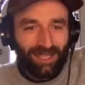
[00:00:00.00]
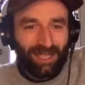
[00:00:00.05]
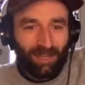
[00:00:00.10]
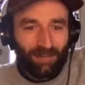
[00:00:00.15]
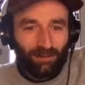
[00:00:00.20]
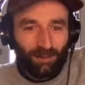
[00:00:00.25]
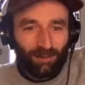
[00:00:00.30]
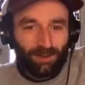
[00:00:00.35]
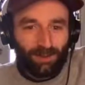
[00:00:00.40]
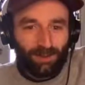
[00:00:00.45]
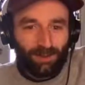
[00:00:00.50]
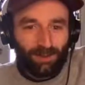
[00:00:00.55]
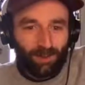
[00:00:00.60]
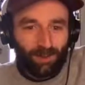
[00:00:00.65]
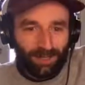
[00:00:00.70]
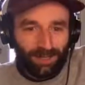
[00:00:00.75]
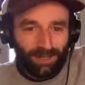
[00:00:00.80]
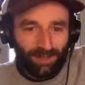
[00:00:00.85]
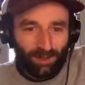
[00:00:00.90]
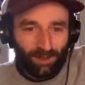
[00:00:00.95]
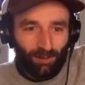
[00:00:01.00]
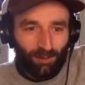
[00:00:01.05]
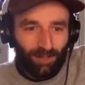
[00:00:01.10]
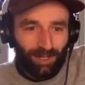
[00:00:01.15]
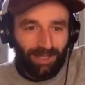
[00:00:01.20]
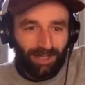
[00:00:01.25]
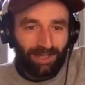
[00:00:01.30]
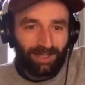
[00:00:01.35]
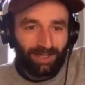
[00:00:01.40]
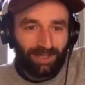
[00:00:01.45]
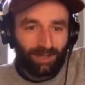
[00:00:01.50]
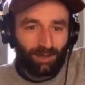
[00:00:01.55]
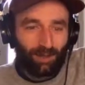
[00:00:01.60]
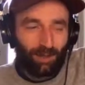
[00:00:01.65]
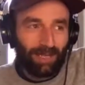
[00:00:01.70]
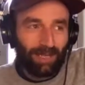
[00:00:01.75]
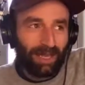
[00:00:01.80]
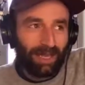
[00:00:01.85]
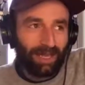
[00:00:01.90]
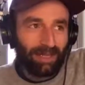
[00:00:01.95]
If you use a tool like Snowflake,
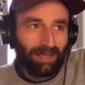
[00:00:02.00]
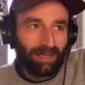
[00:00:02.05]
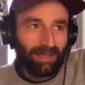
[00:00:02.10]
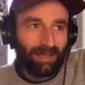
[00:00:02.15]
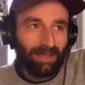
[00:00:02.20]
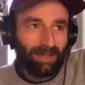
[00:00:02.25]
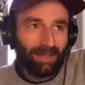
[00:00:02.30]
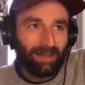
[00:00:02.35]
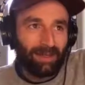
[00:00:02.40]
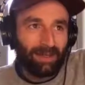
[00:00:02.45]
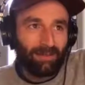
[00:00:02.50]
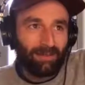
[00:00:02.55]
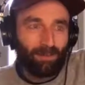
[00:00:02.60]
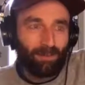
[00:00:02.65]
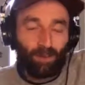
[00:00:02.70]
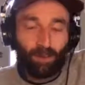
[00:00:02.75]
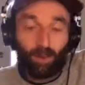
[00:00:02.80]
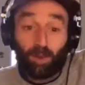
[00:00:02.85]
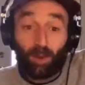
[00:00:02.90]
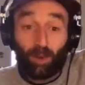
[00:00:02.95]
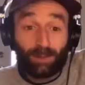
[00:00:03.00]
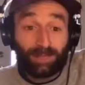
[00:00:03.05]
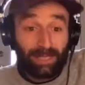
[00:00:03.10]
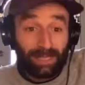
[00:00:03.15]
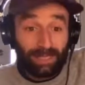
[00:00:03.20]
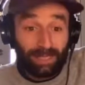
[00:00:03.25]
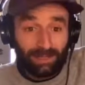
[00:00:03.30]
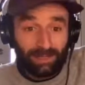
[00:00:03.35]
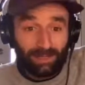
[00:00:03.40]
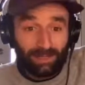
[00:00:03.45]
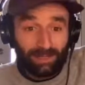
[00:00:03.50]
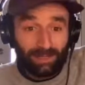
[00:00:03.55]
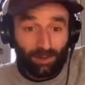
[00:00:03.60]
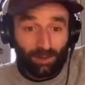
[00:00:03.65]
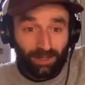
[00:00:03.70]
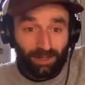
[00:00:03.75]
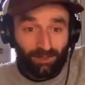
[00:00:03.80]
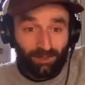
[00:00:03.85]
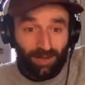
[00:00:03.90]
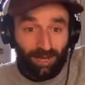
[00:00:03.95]
you can load data into
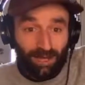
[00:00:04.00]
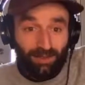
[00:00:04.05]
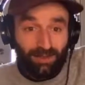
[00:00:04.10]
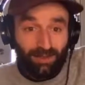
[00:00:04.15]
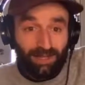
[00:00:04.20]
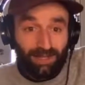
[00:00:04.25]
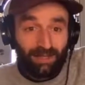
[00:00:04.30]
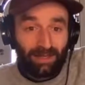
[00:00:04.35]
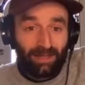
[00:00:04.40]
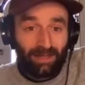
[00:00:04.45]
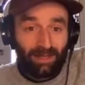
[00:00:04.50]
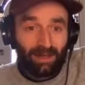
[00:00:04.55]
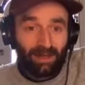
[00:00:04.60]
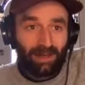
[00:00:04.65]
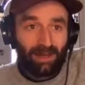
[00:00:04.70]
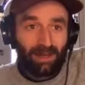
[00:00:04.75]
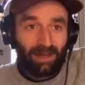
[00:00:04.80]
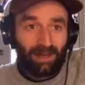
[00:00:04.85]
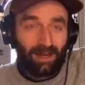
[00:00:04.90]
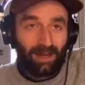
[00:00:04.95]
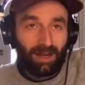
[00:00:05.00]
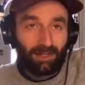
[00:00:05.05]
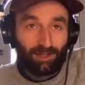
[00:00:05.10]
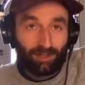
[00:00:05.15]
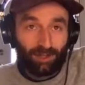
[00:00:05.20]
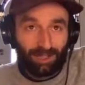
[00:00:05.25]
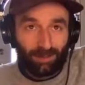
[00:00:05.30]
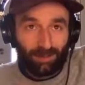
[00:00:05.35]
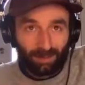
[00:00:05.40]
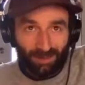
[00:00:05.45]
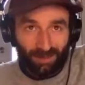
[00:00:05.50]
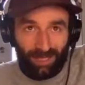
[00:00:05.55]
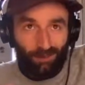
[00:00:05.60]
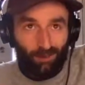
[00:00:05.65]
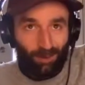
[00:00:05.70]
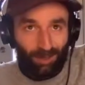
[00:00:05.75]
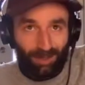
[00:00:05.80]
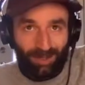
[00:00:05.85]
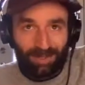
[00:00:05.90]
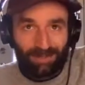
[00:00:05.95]
Snowflake directly, treat it kind of
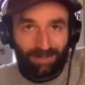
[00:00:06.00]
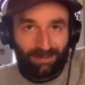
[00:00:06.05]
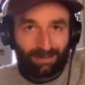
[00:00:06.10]
more like,